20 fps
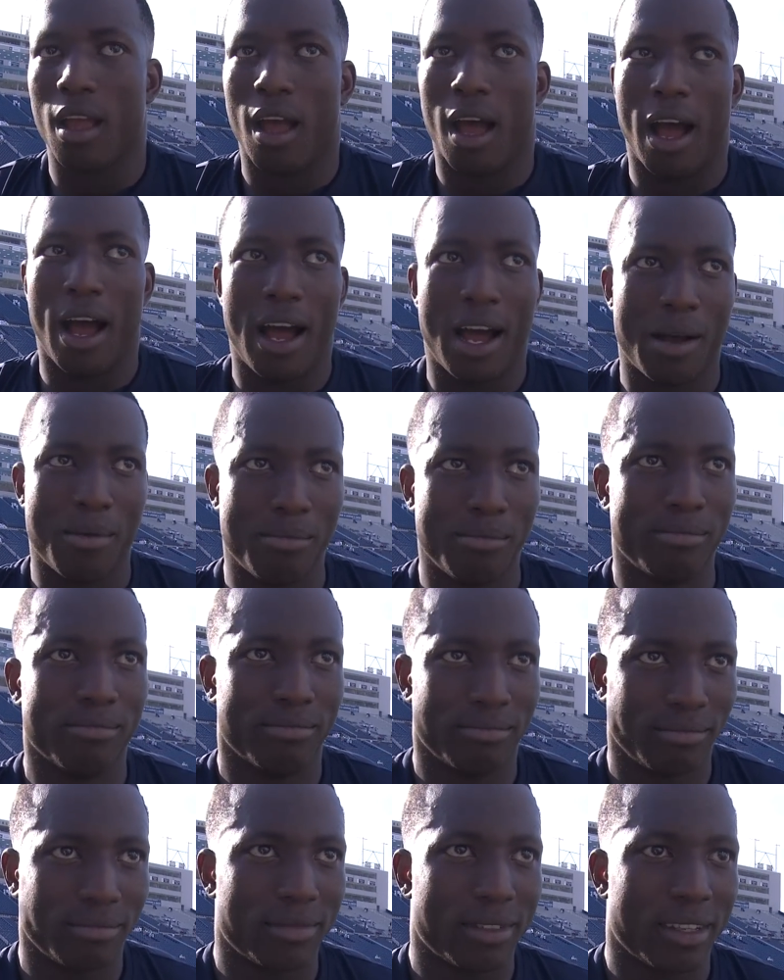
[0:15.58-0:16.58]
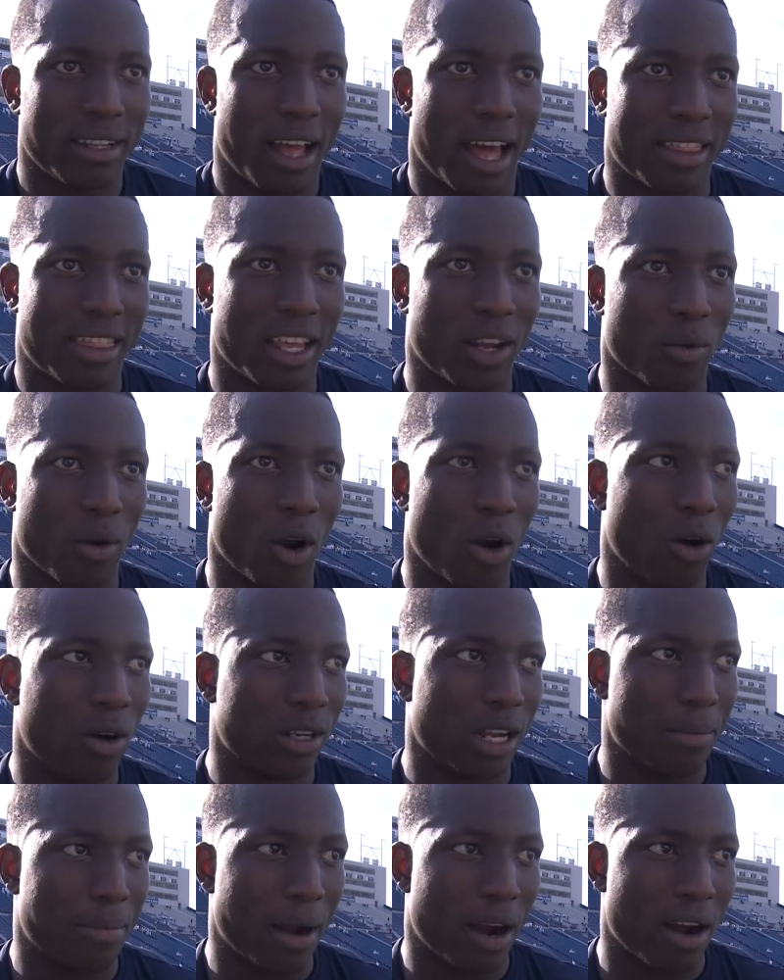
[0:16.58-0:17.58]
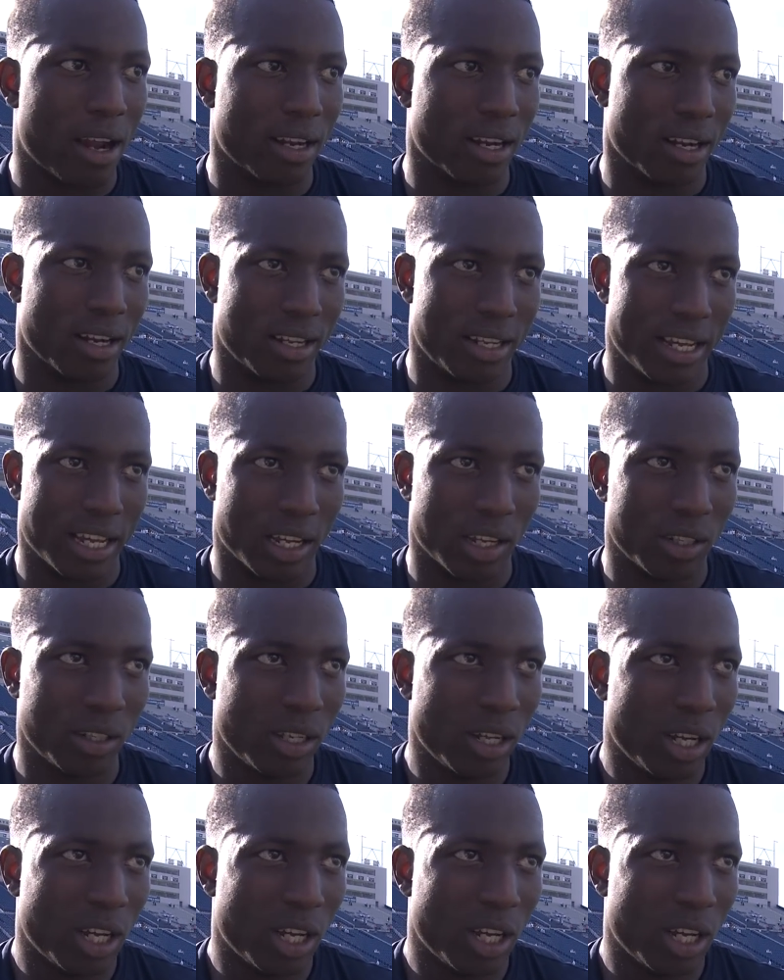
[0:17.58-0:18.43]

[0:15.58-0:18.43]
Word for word: Um, I think we're holding up our end of the deal.